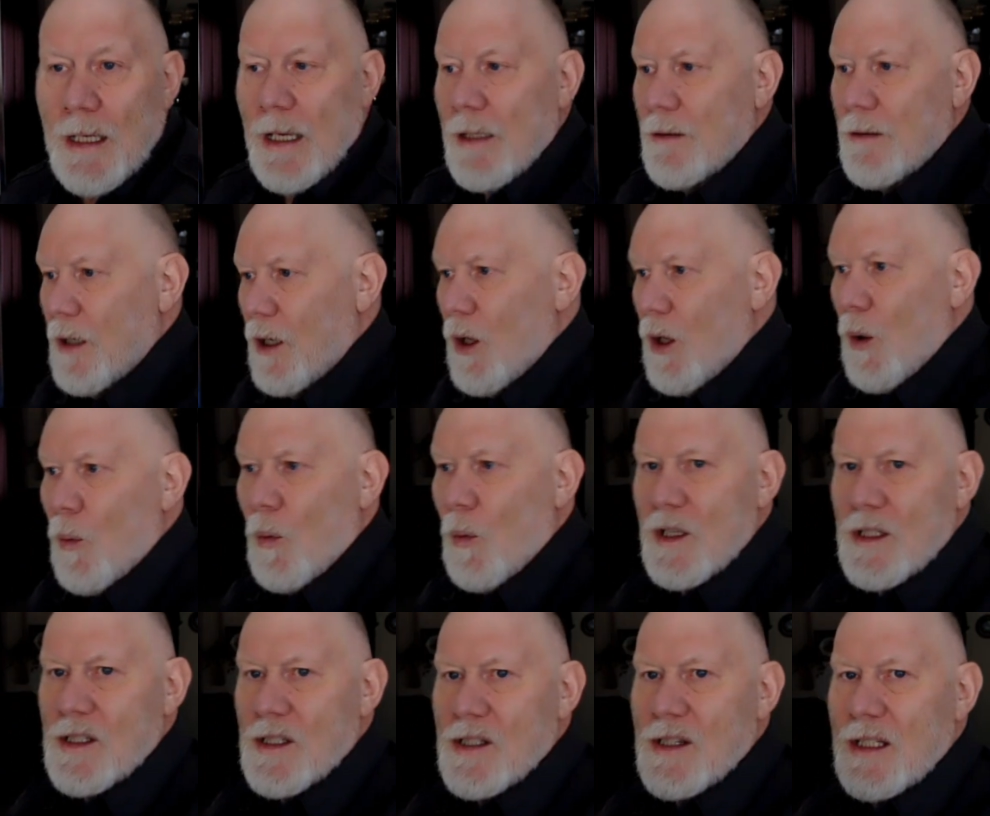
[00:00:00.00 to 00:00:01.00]
And
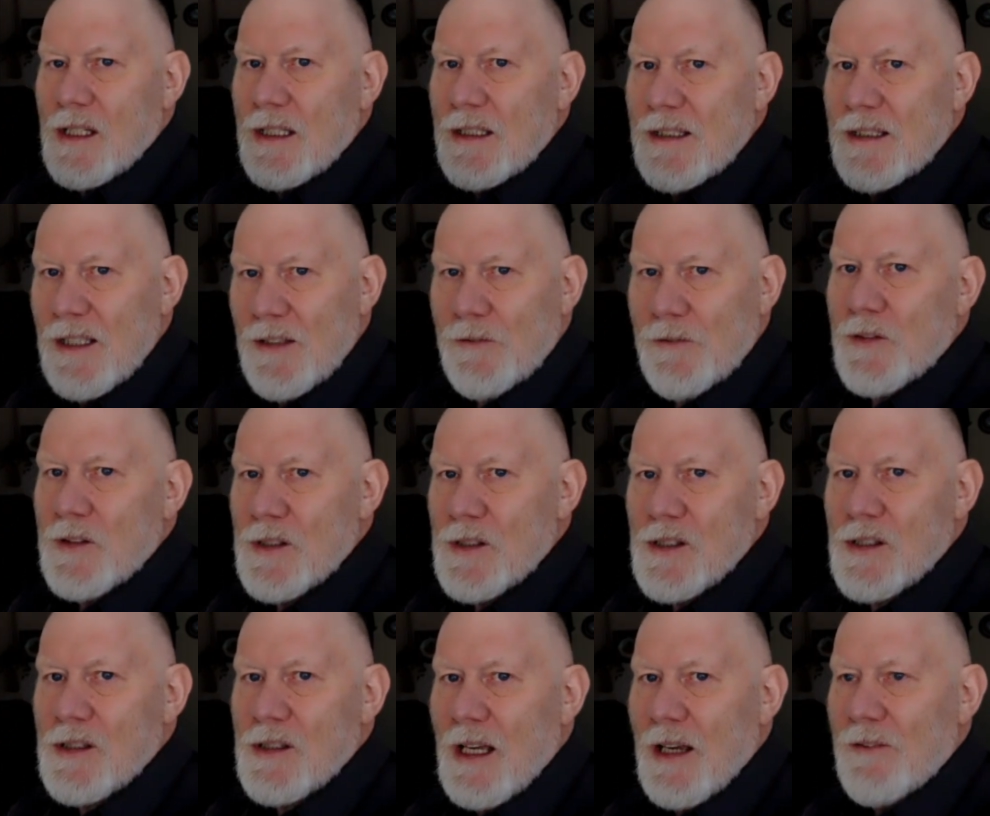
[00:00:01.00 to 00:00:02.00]
what's the
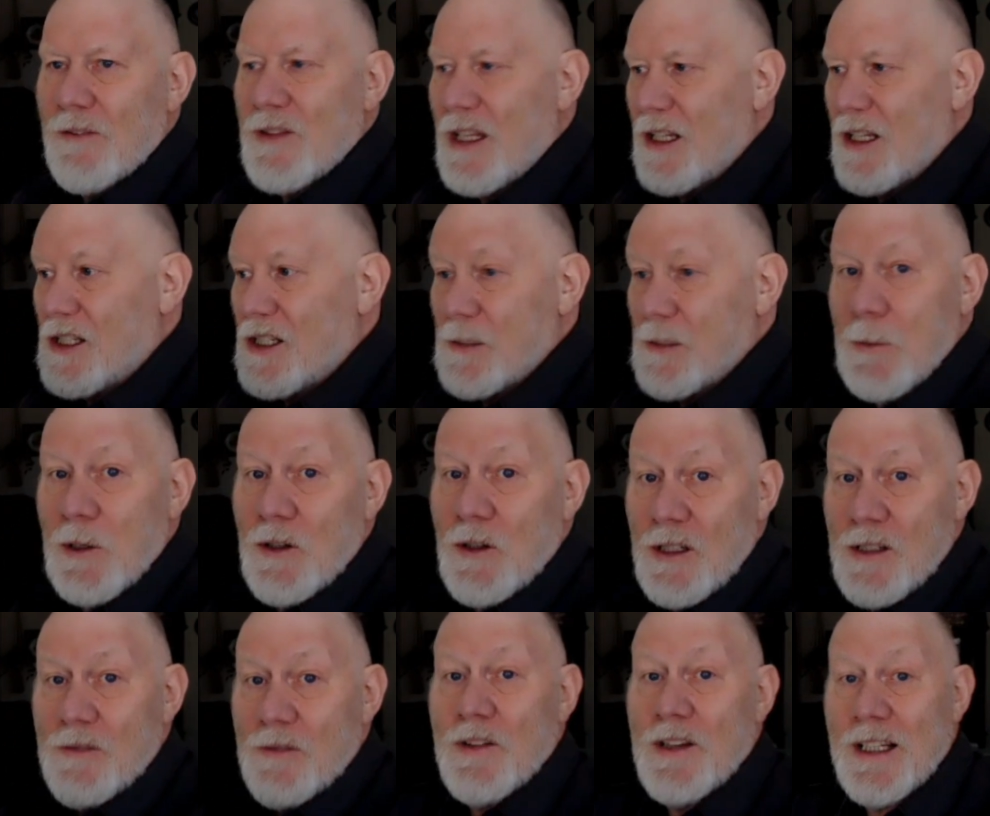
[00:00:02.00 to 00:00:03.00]
difference of the
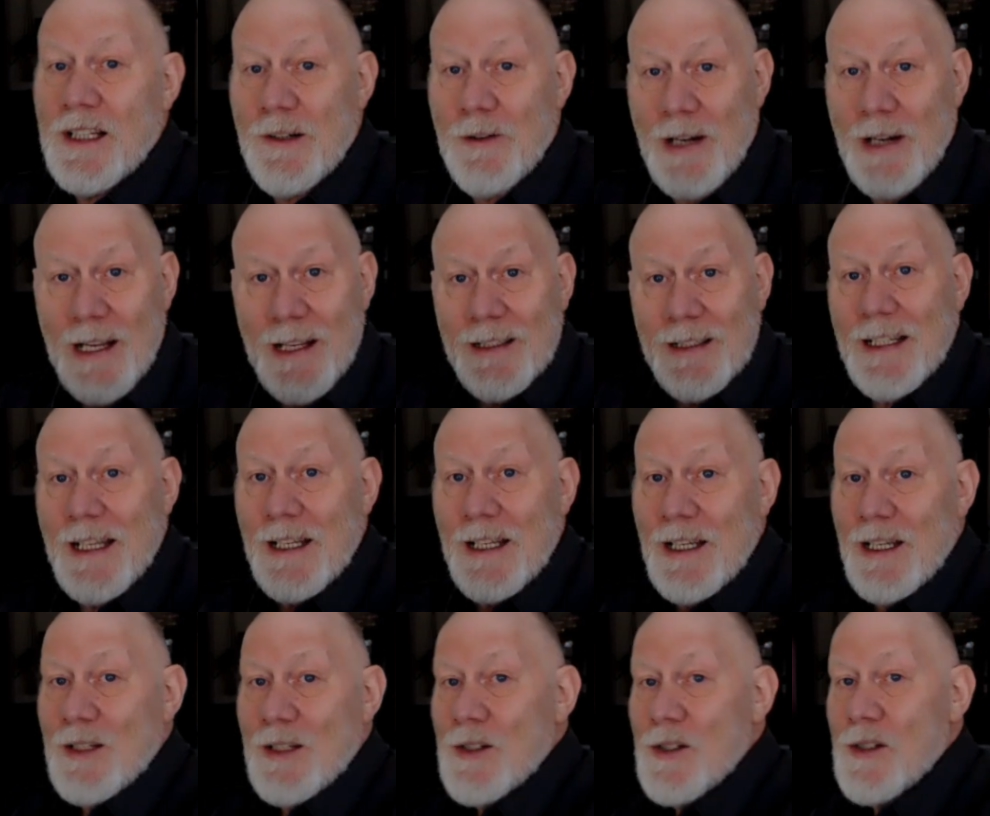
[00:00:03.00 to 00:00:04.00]
experience for the
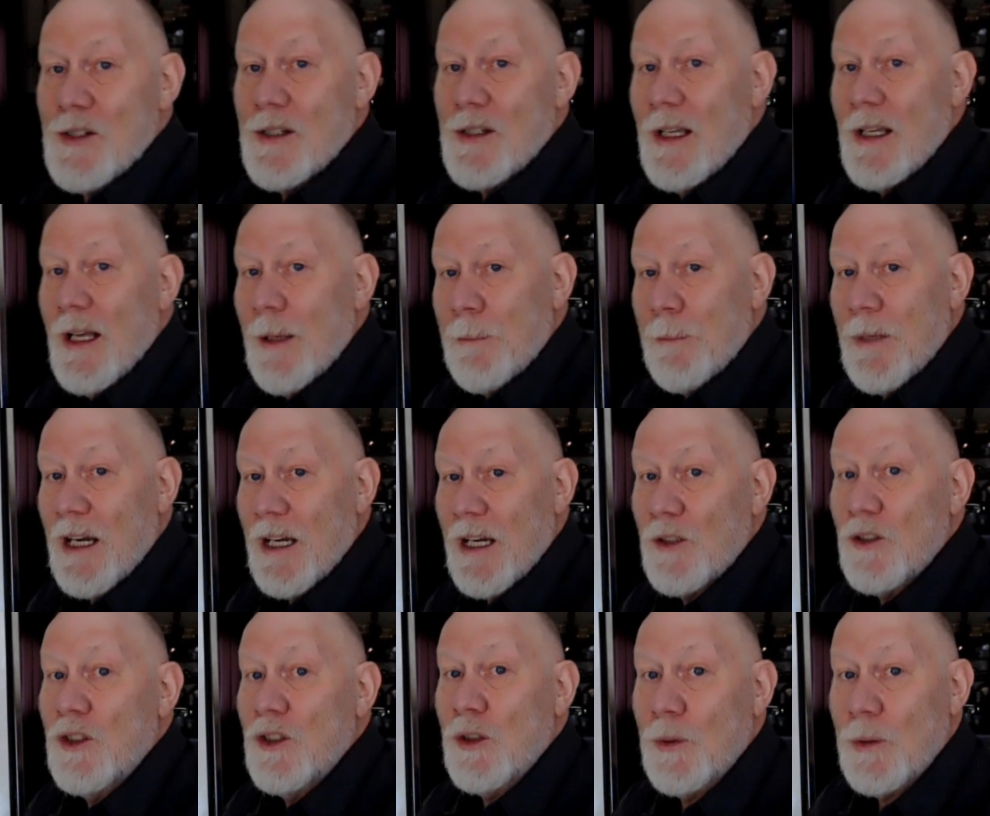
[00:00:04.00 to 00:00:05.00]
grandkids by
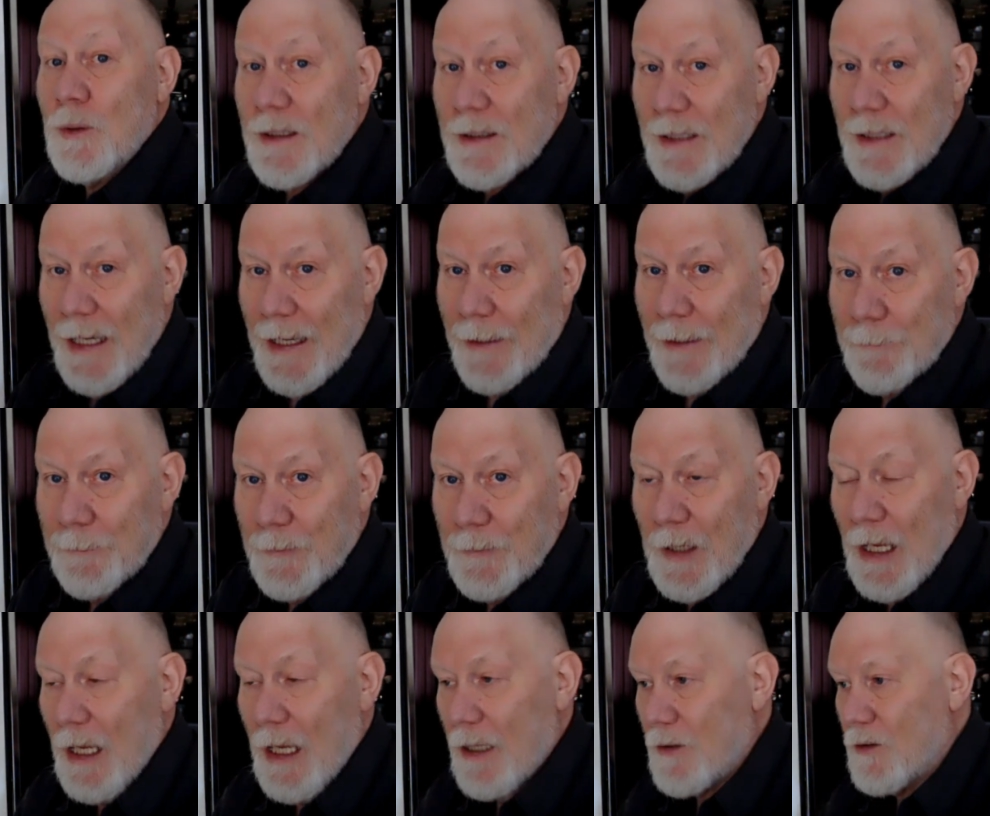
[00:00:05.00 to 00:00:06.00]
doing that
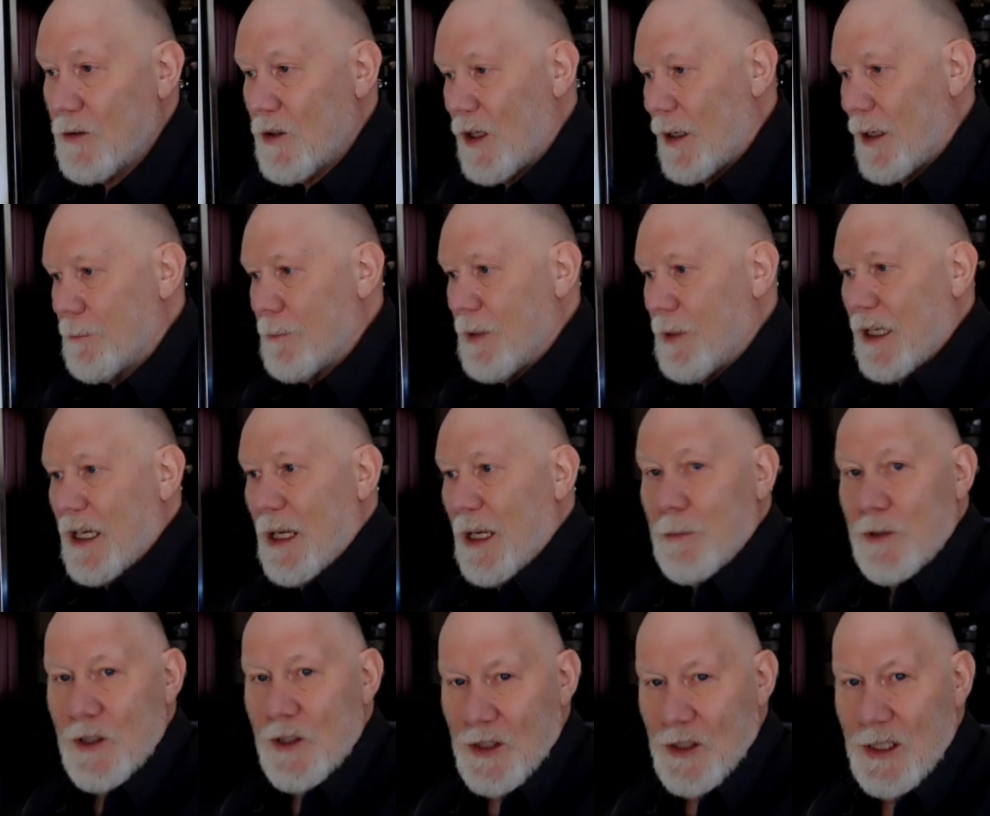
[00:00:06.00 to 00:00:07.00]
and uh, being
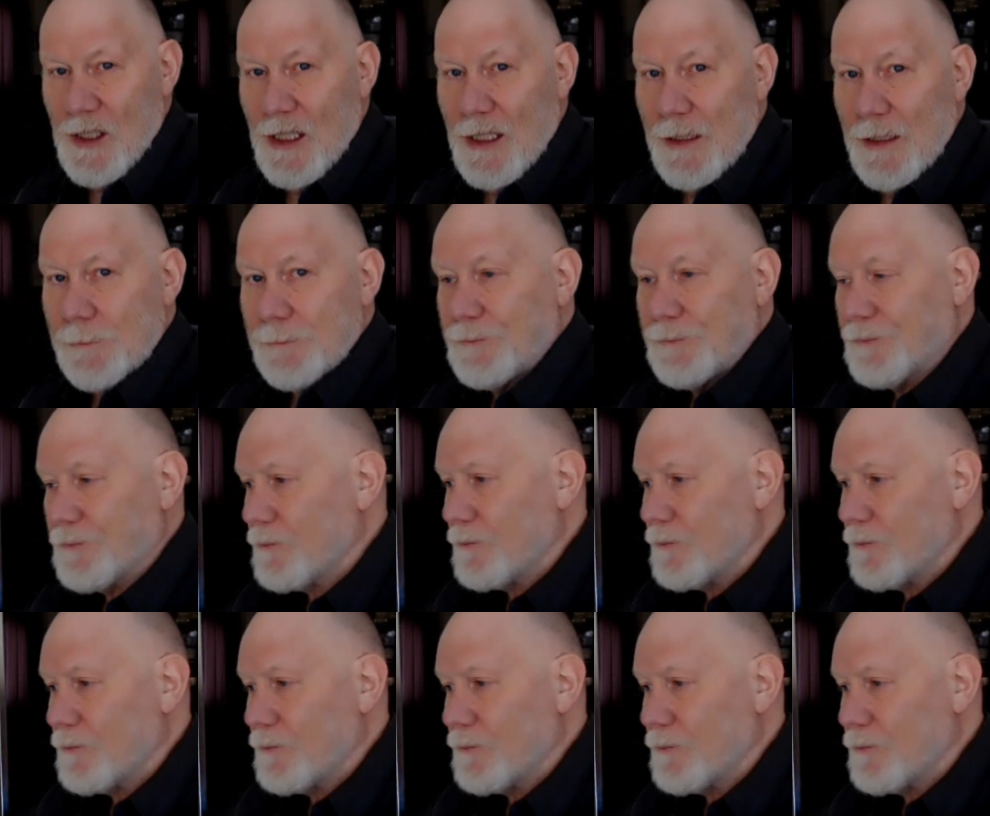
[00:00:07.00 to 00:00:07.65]
able to see